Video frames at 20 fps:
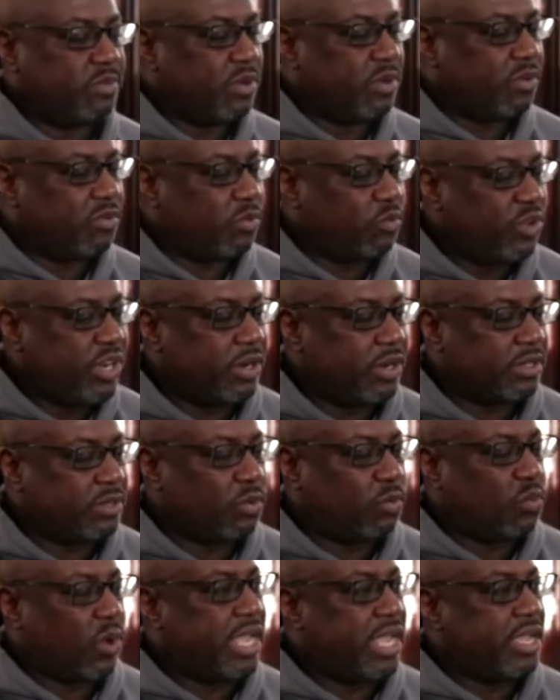
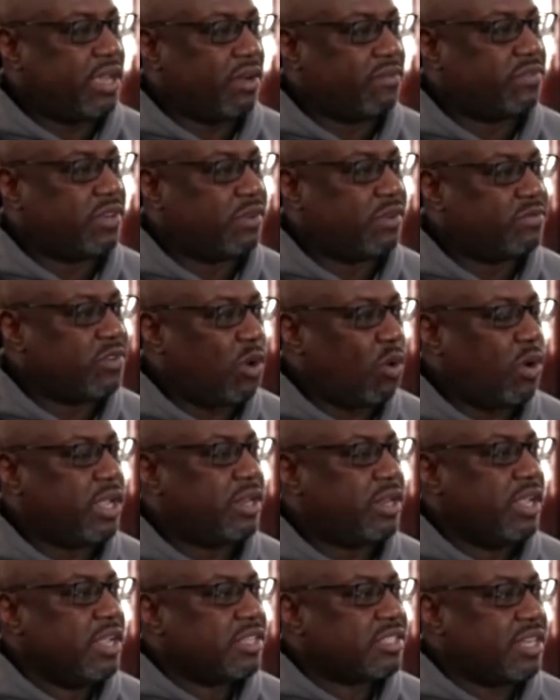way of
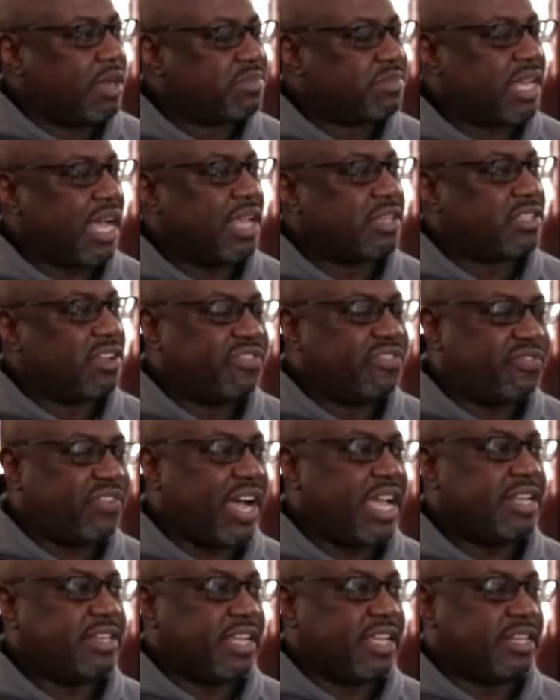knowing sometimes the
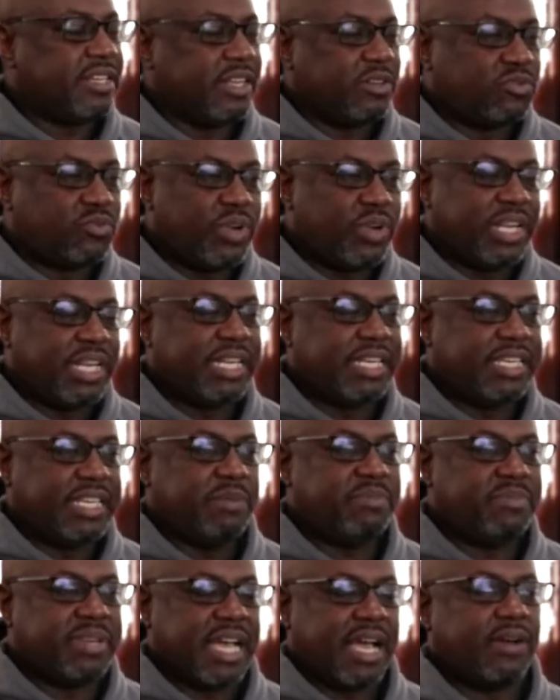fight that is really
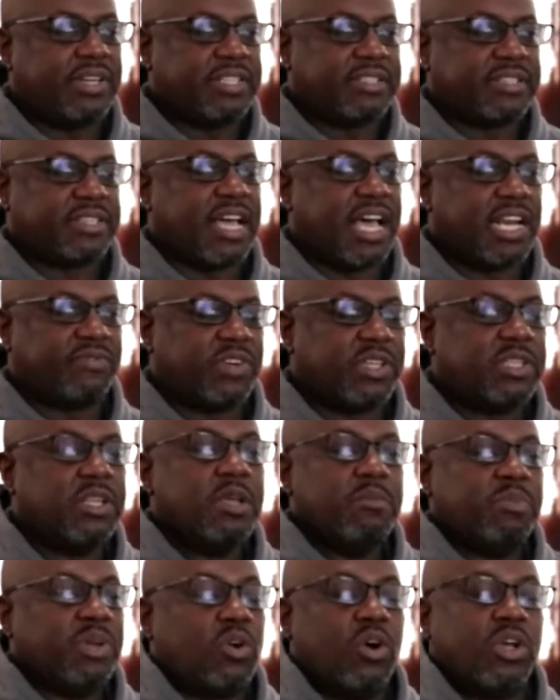deep down inside of
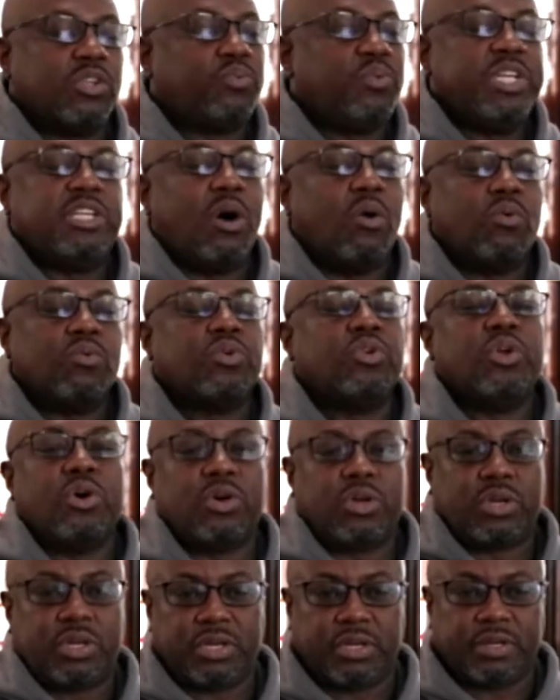us because we don't
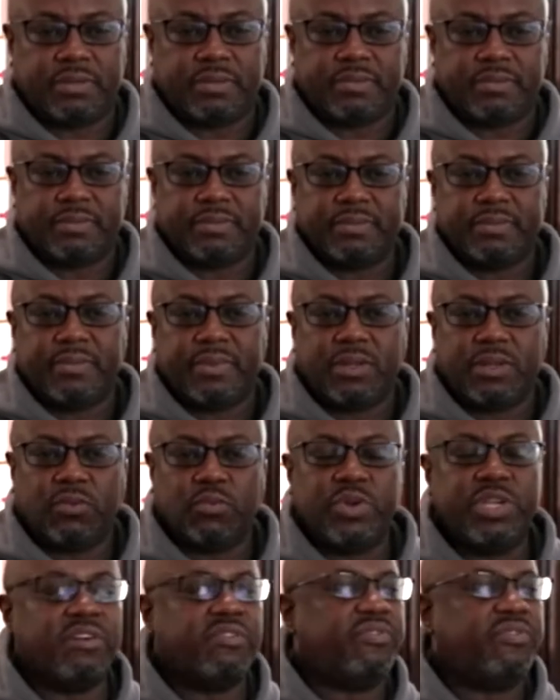look.
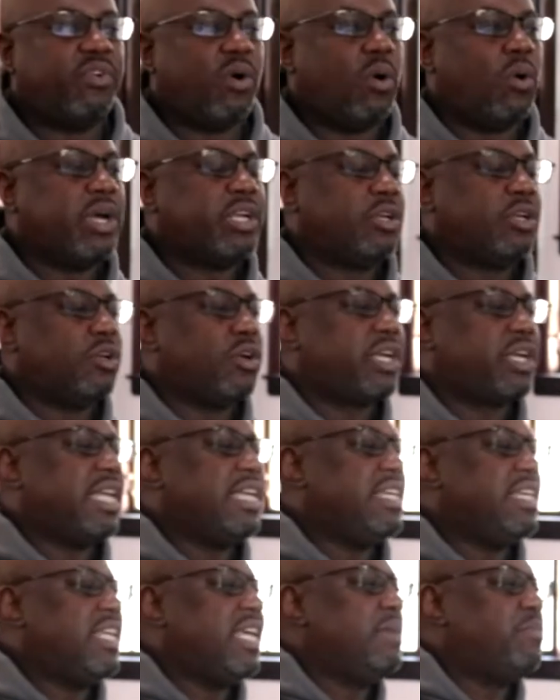We avoid
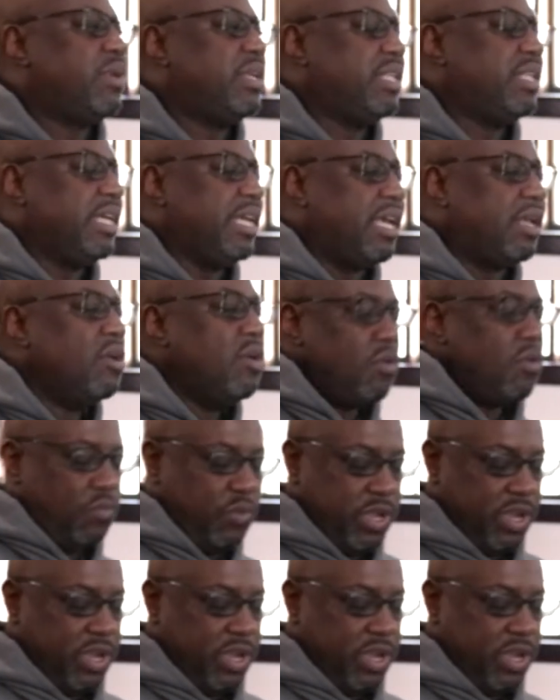looking deep within. We